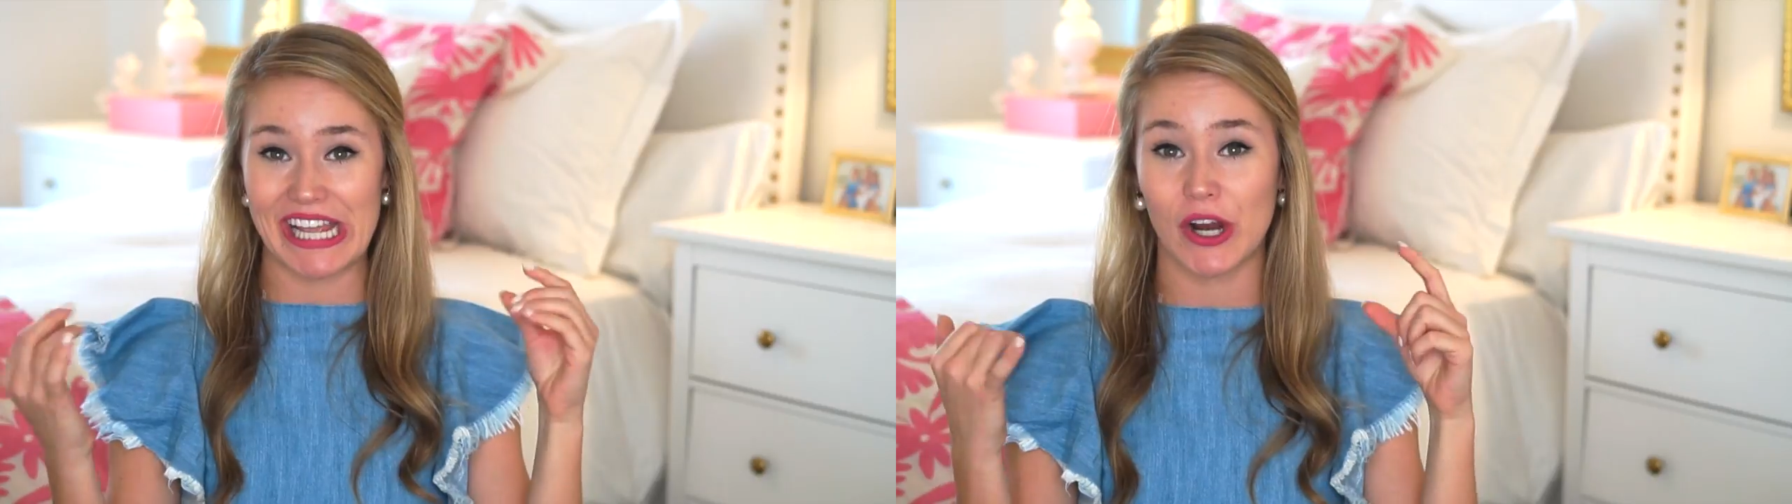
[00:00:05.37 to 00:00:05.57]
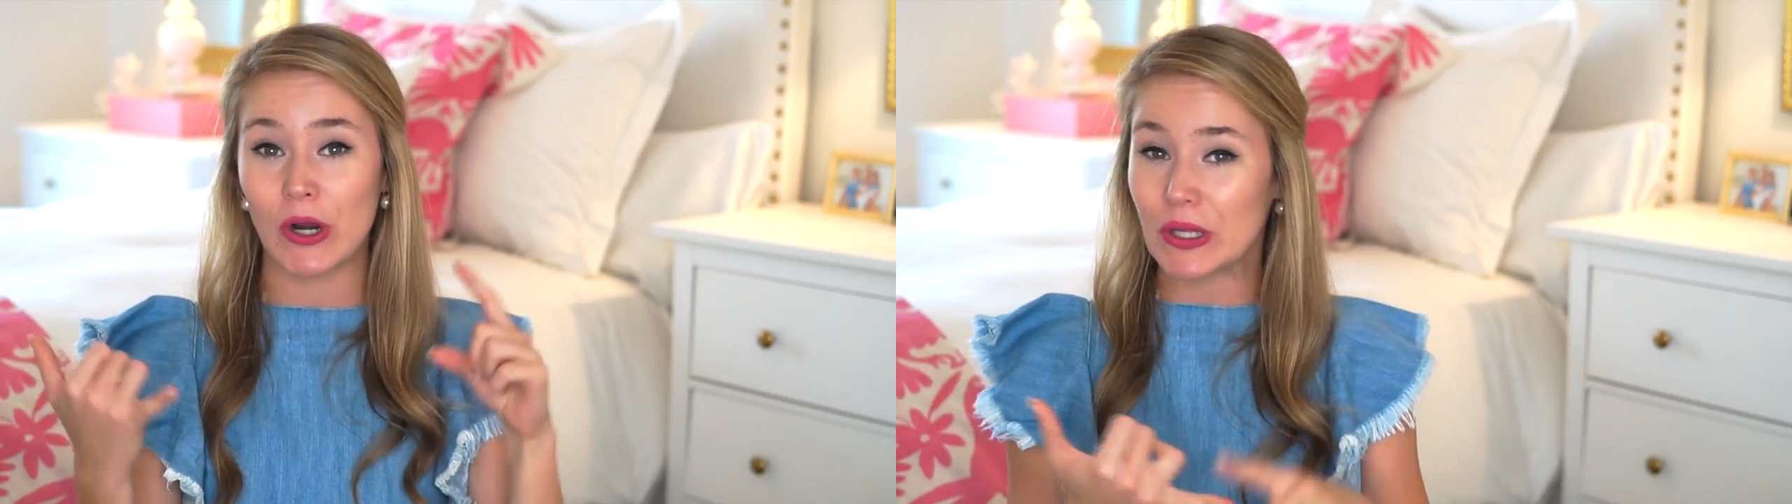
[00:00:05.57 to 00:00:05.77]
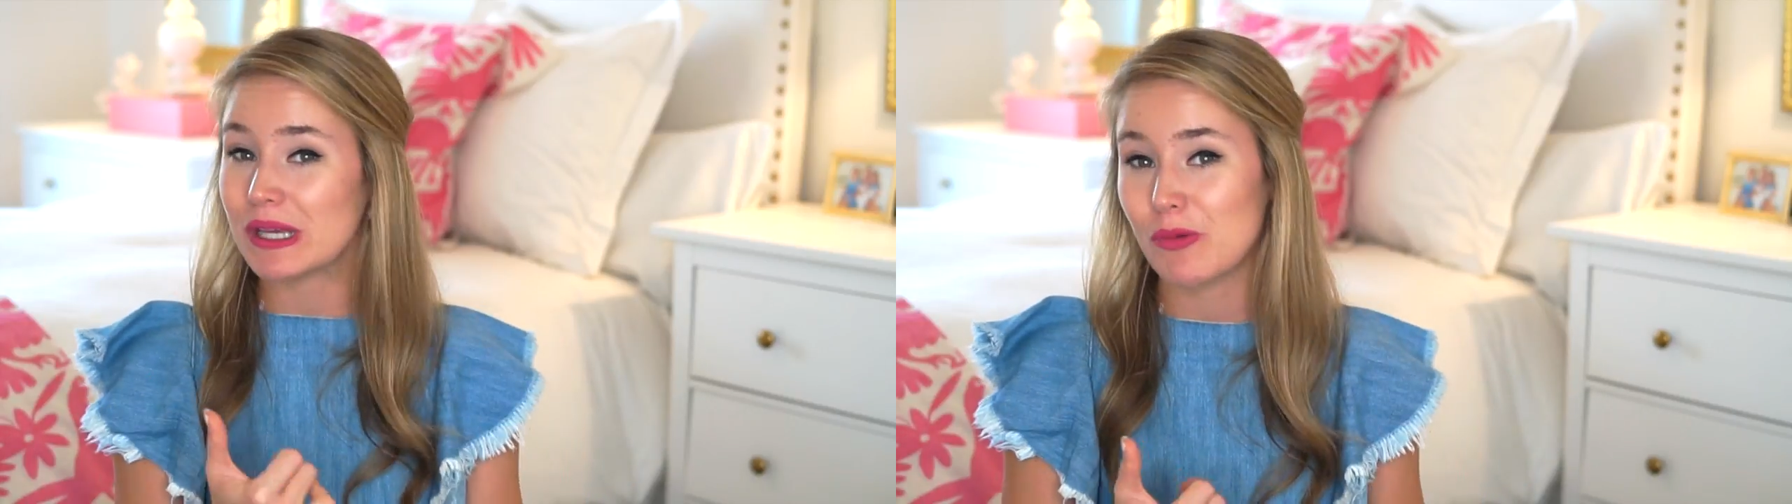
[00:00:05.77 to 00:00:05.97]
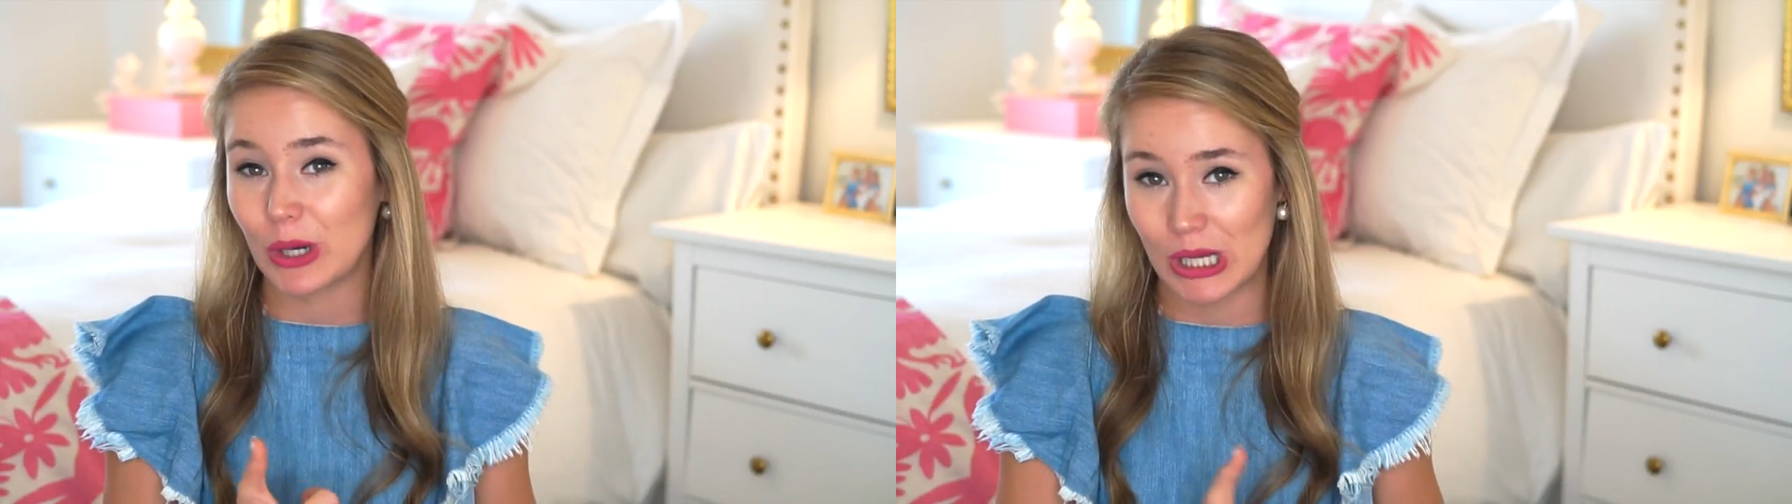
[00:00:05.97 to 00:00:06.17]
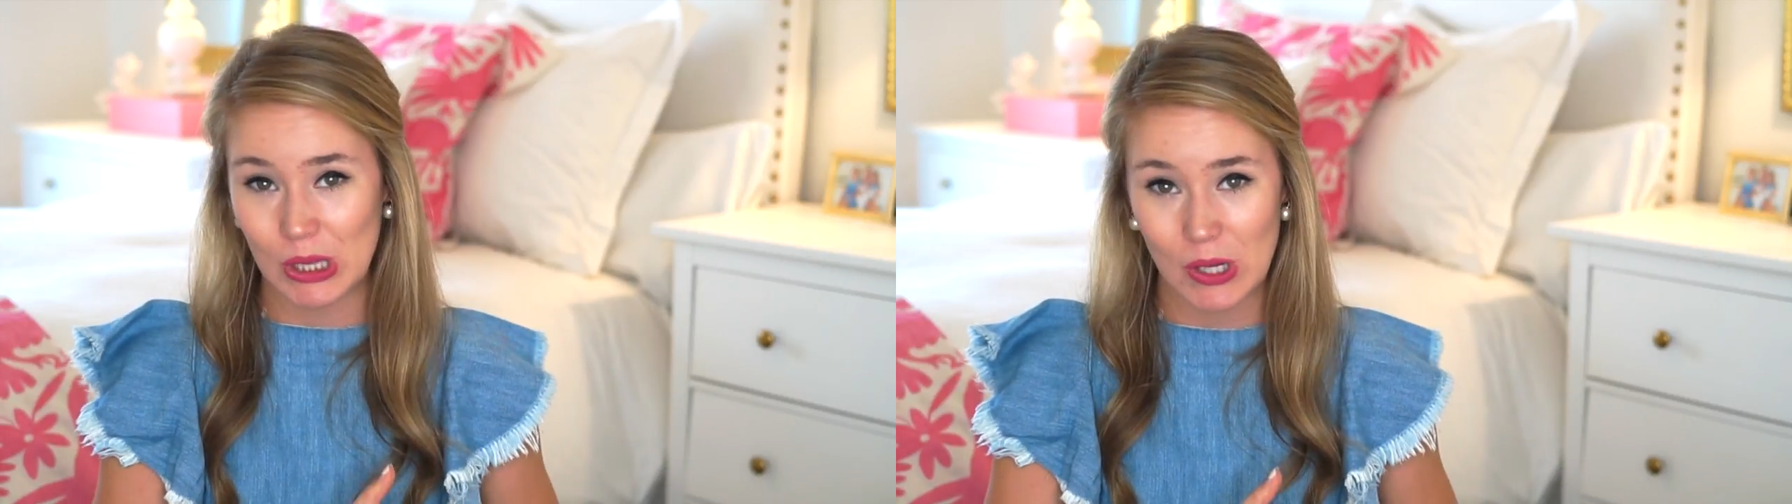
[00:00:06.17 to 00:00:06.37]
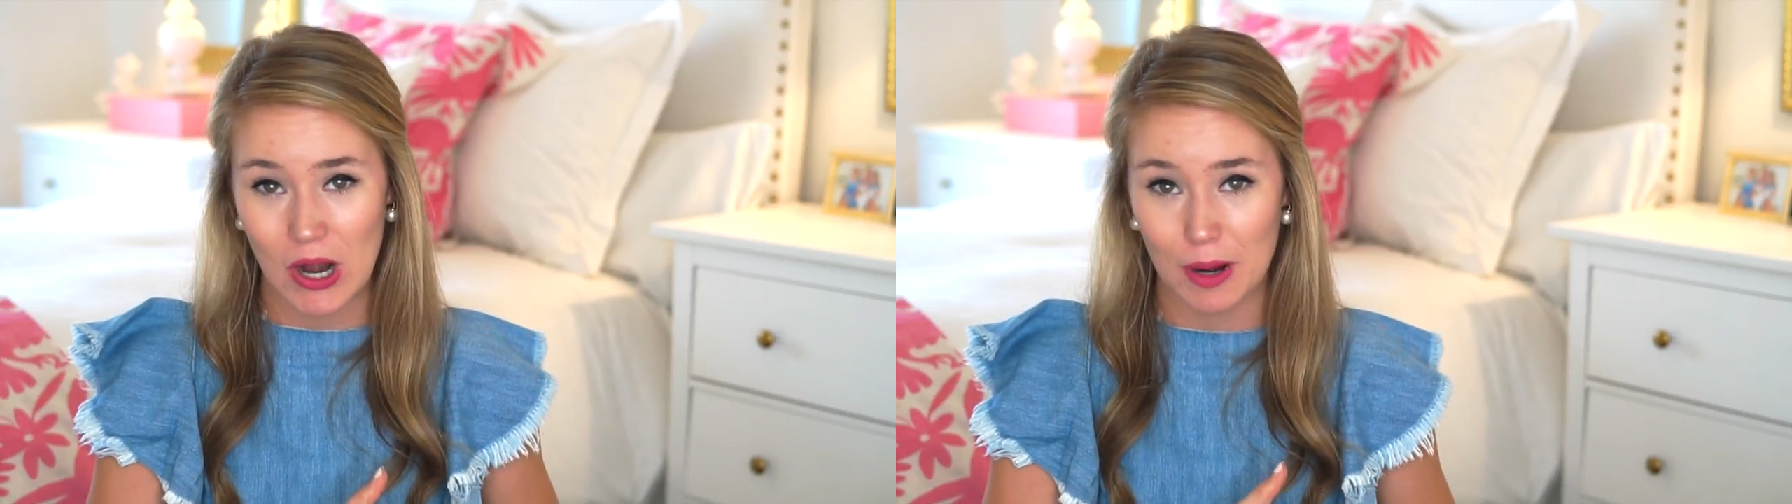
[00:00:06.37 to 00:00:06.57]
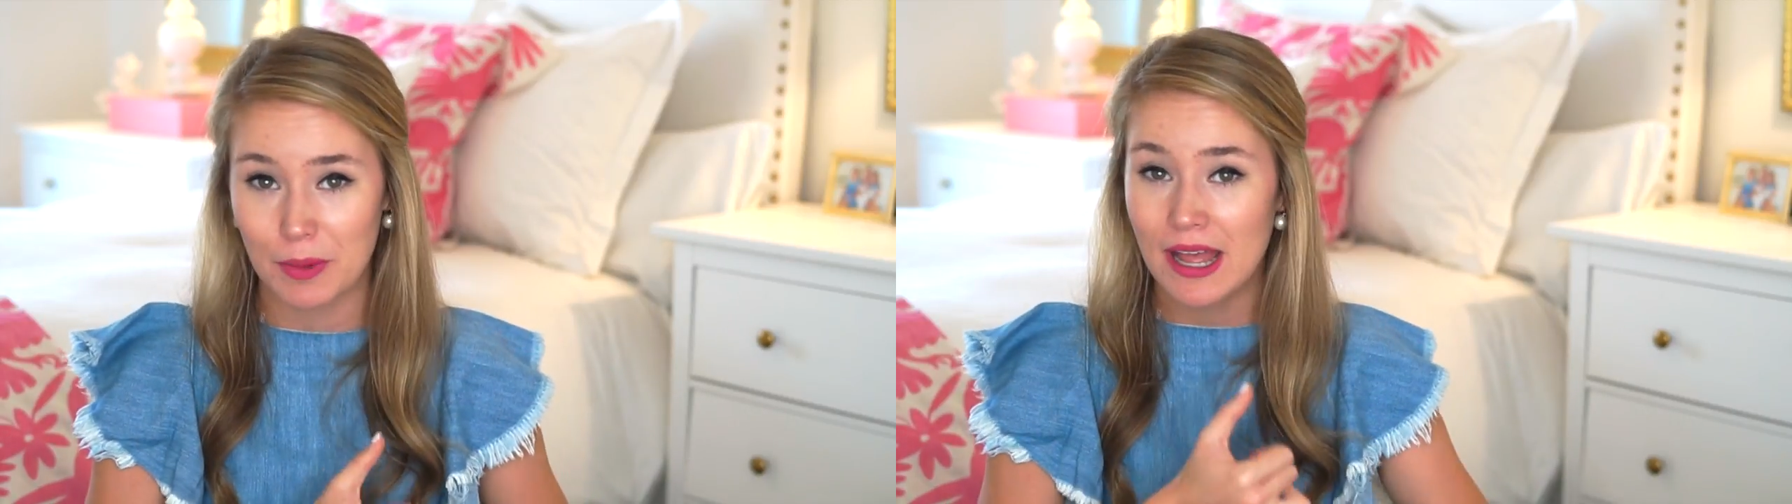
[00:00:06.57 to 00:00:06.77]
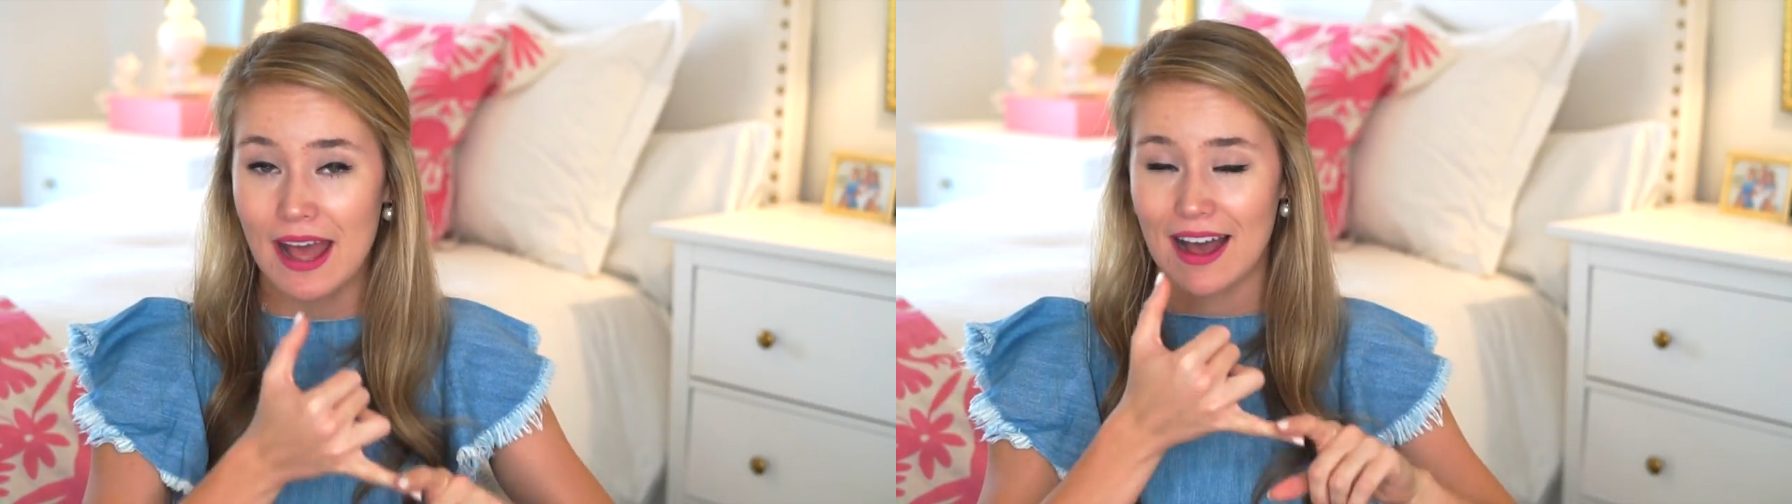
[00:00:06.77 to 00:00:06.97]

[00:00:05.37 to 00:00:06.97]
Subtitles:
The early morning alarm